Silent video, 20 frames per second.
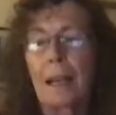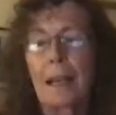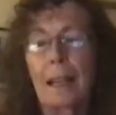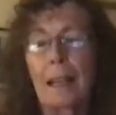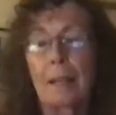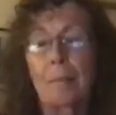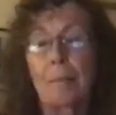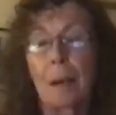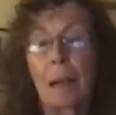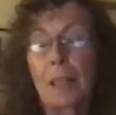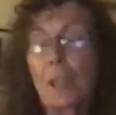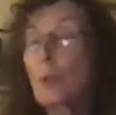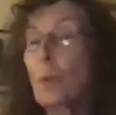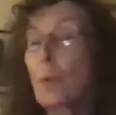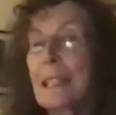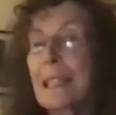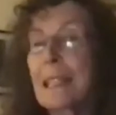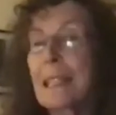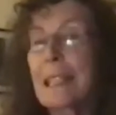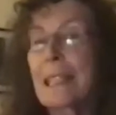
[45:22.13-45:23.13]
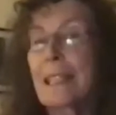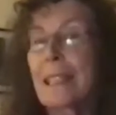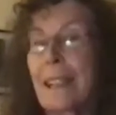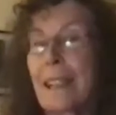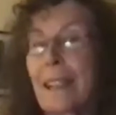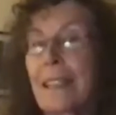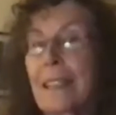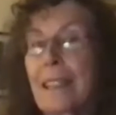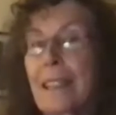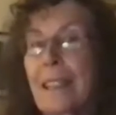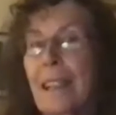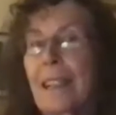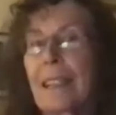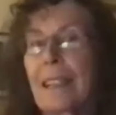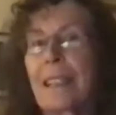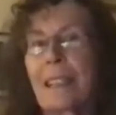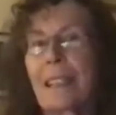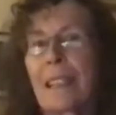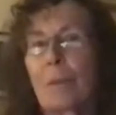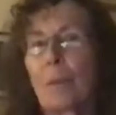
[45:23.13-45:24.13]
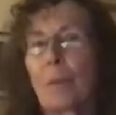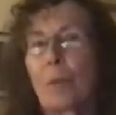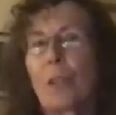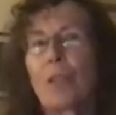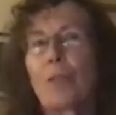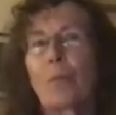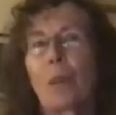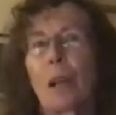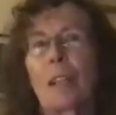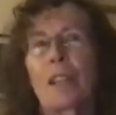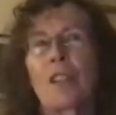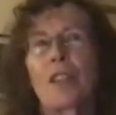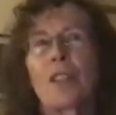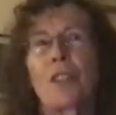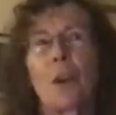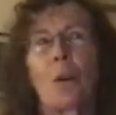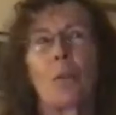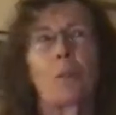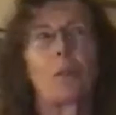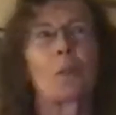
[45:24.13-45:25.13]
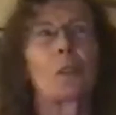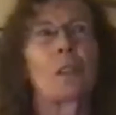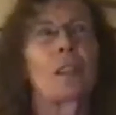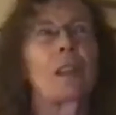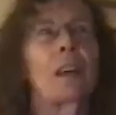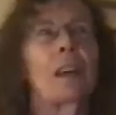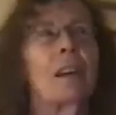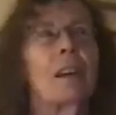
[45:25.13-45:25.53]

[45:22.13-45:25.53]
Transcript: in my 20s, I decided I wouldn't write a novel.